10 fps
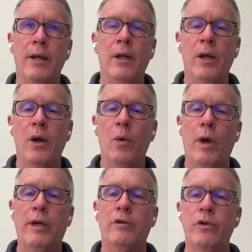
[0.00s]
at
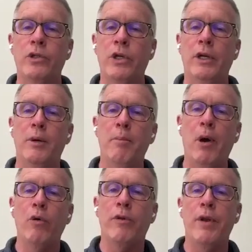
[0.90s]
West
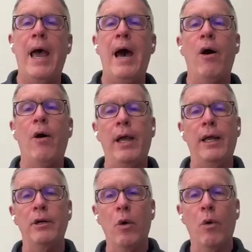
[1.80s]
Virginia, both
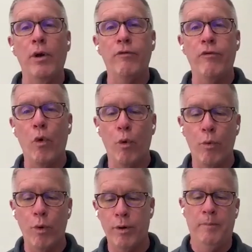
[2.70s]
now and going
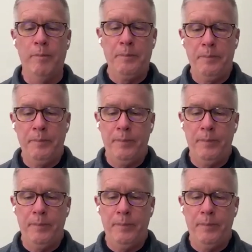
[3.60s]
forward.